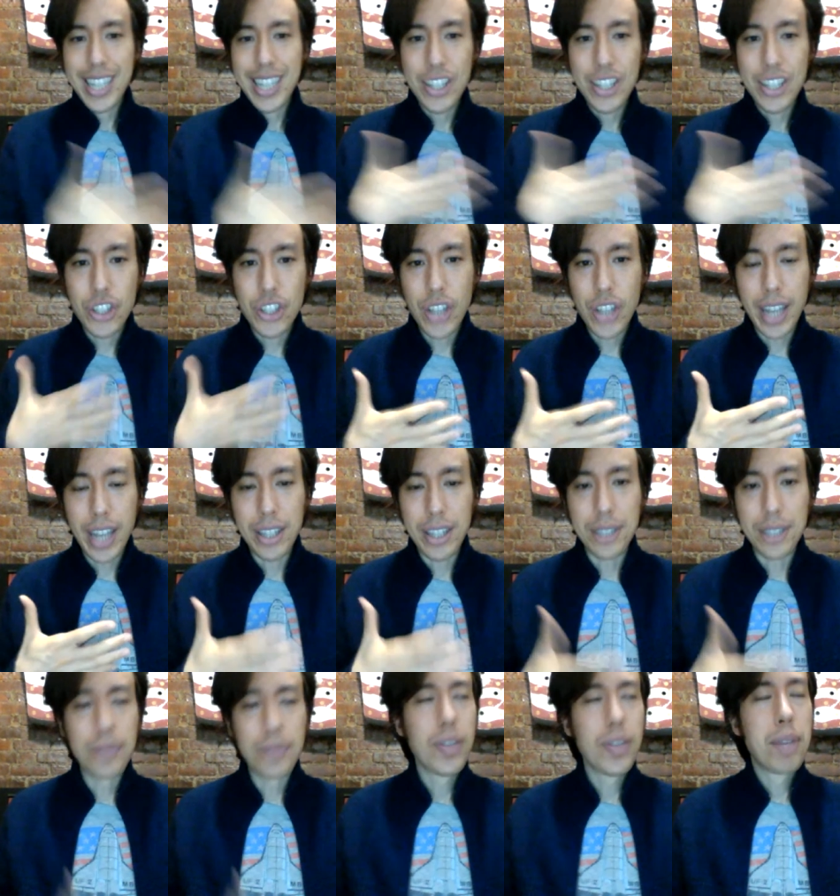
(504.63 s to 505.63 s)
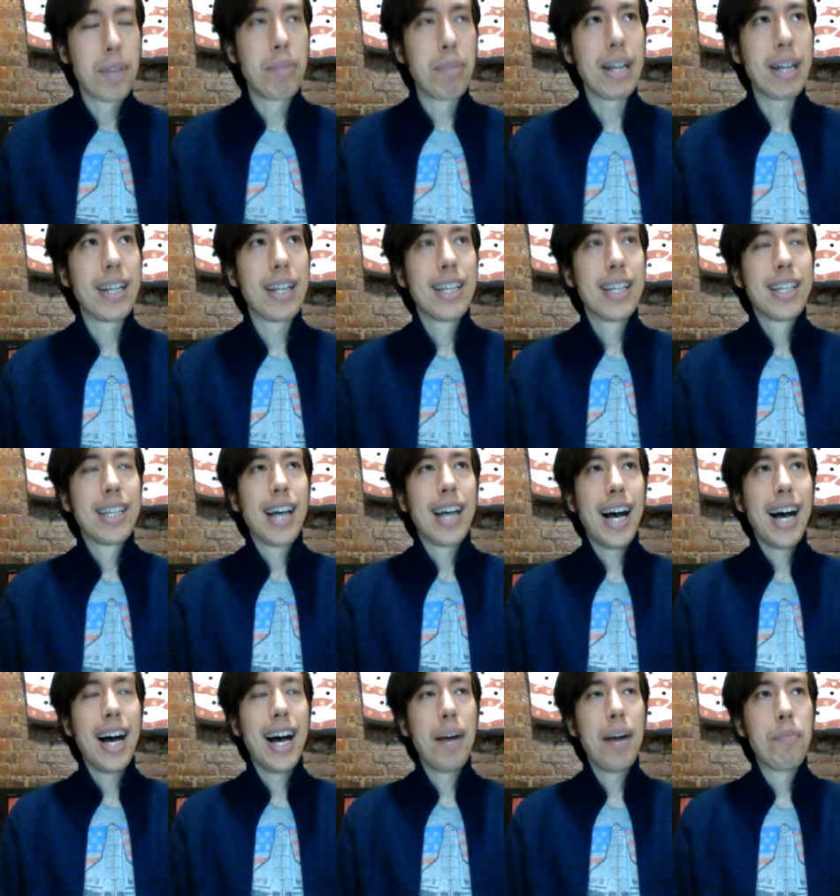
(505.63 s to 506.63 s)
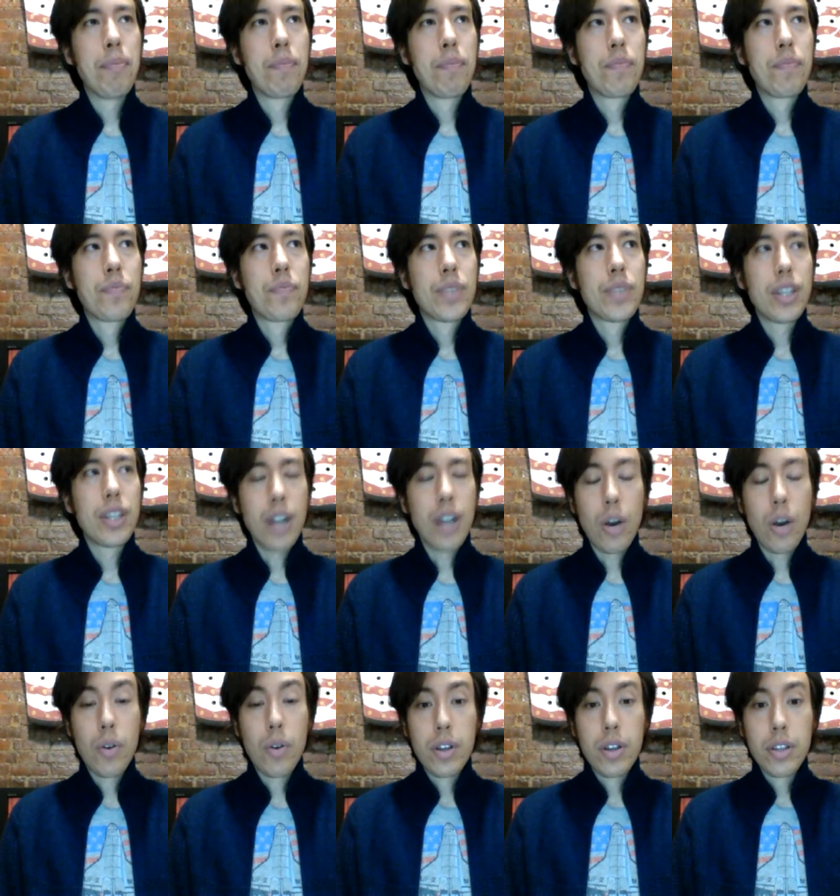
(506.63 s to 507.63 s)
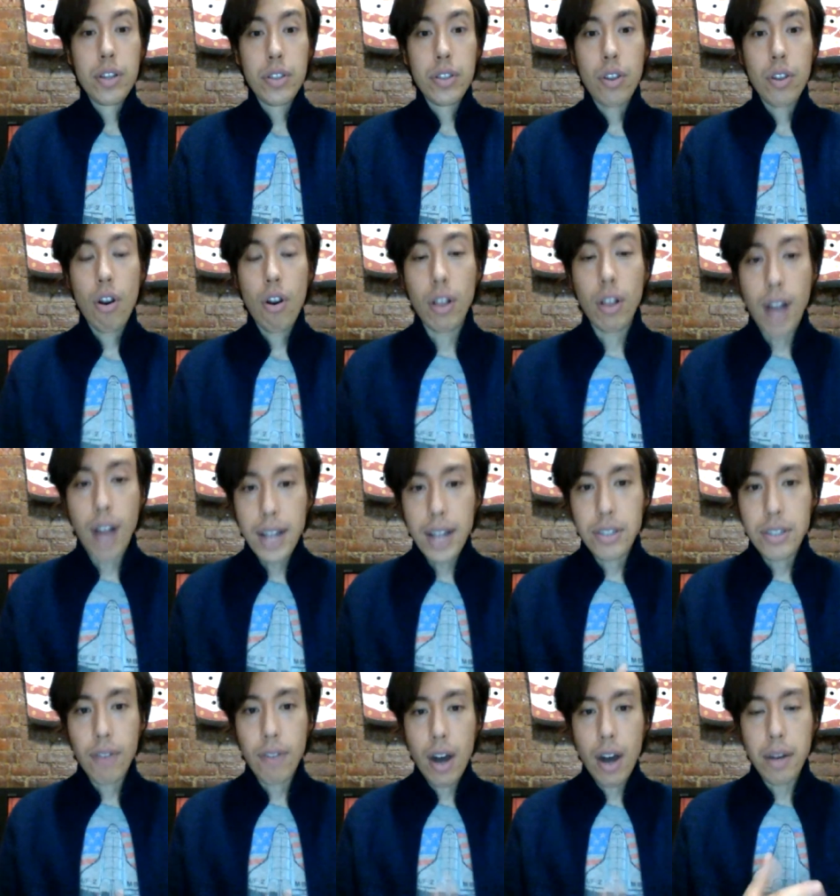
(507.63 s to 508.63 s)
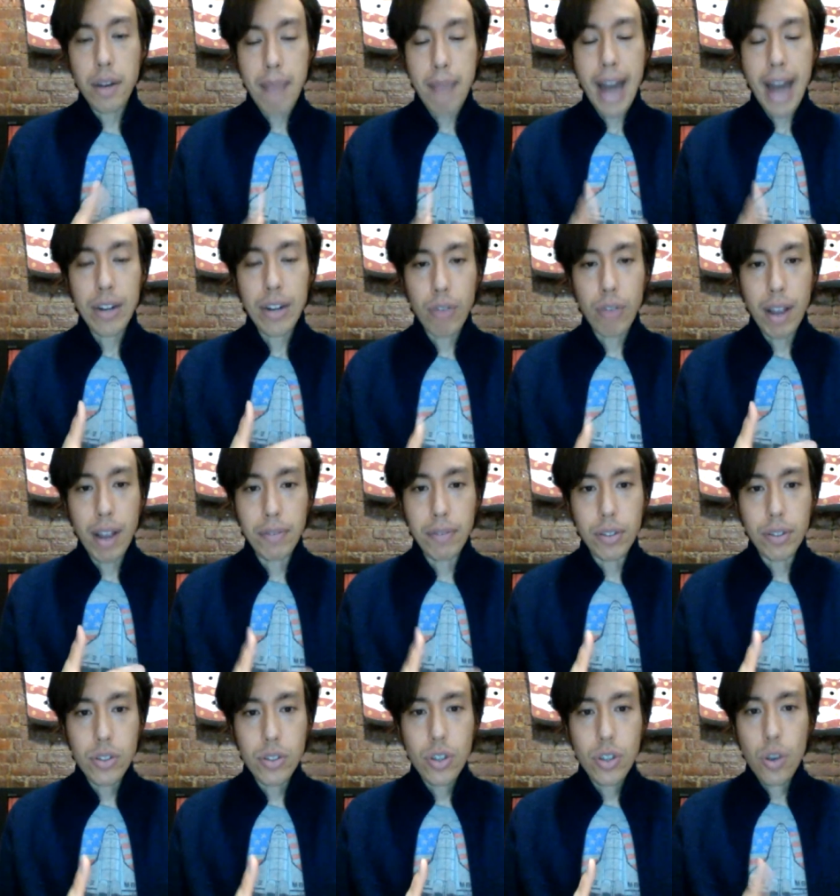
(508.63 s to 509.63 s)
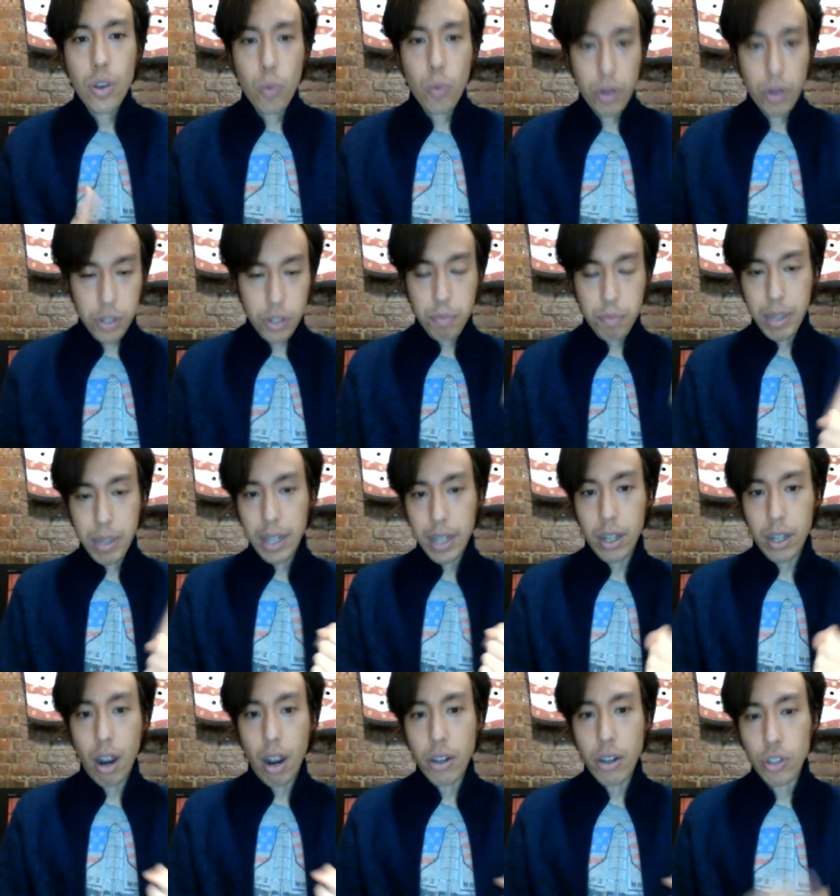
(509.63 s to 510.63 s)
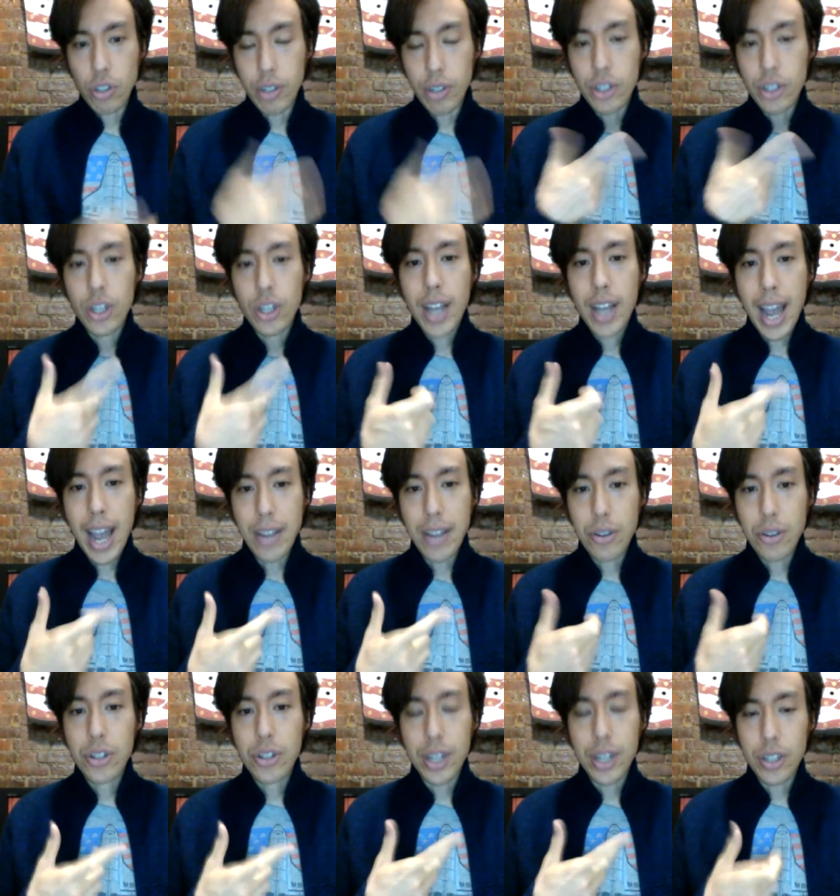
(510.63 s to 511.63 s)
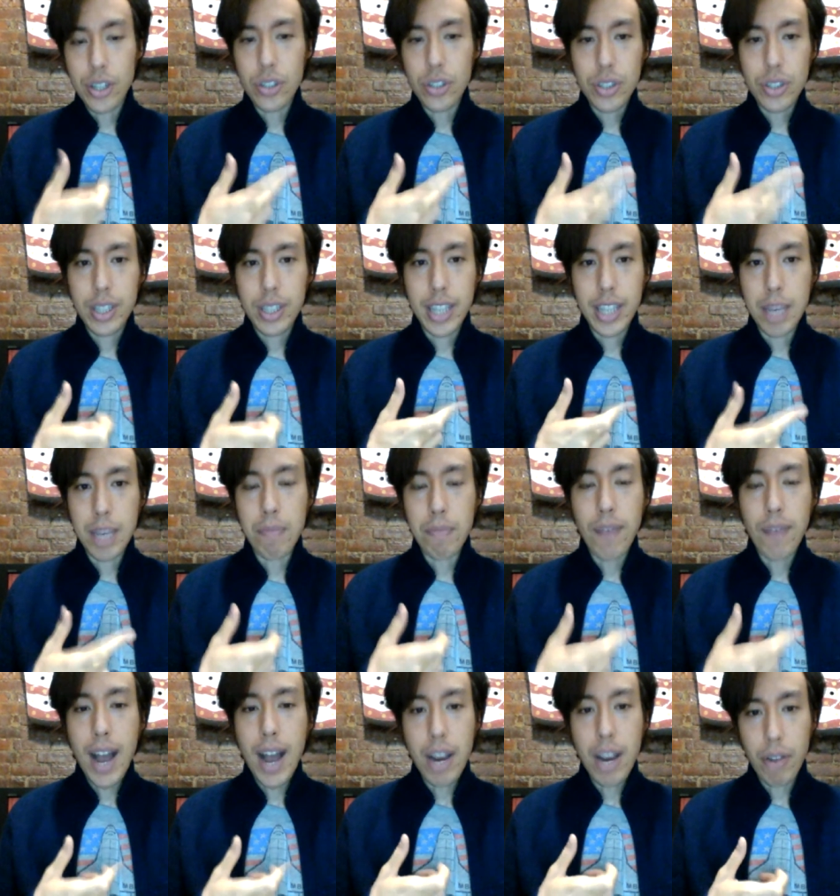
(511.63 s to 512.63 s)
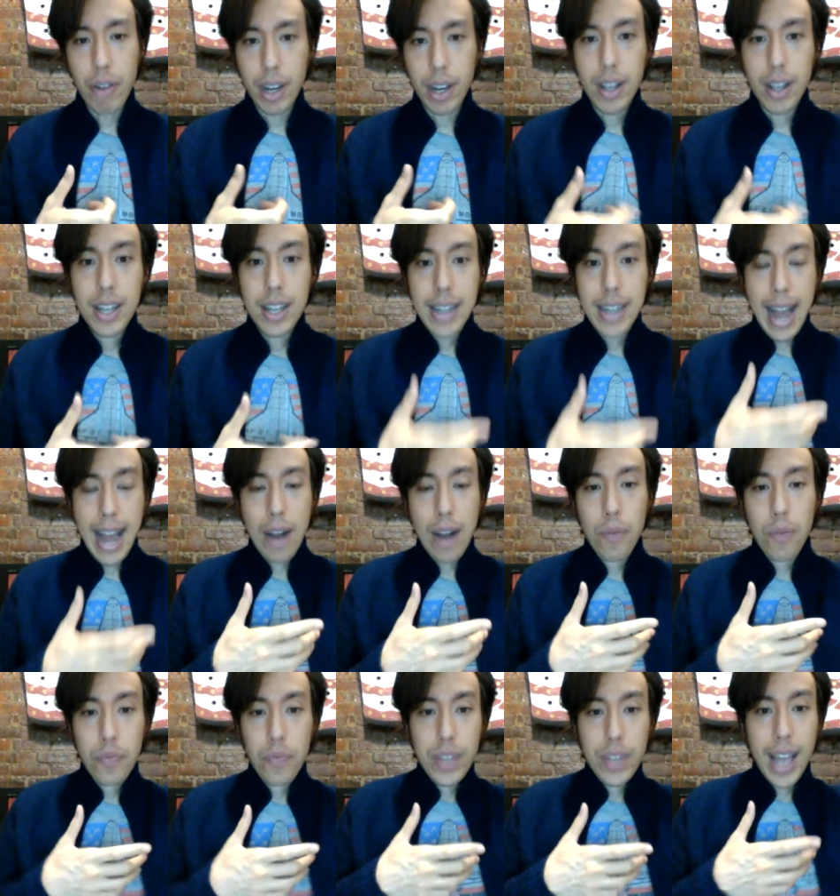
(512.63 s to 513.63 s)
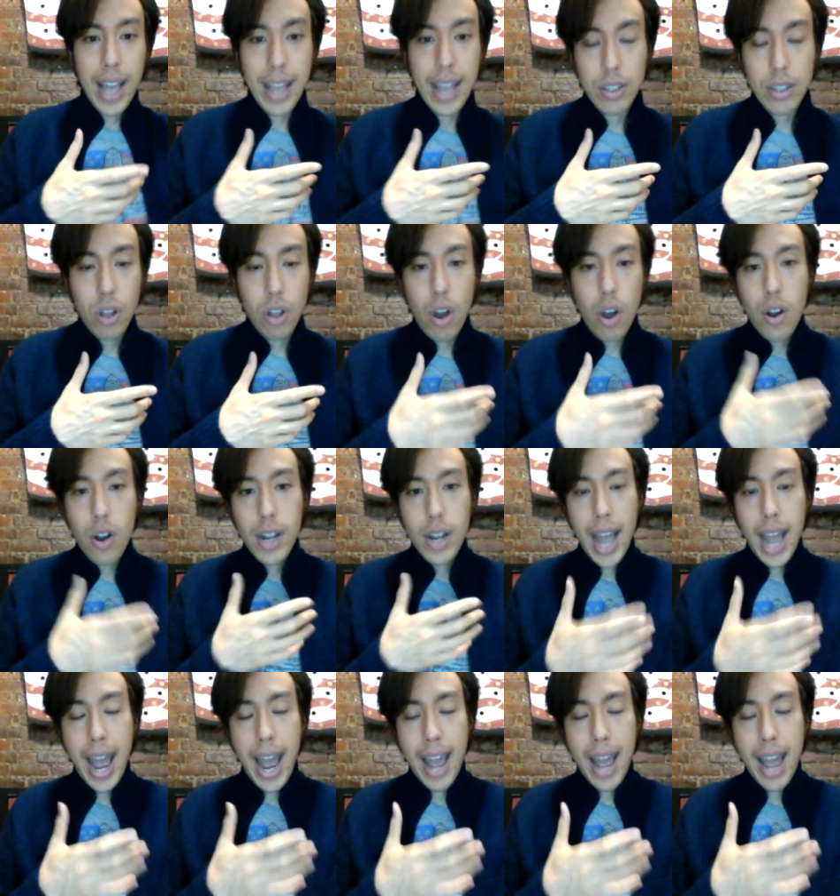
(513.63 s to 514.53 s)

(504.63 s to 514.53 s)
cycle. But there are lots of automatic rifles where you just put in a cartridge and you can just keep firing. Now, as long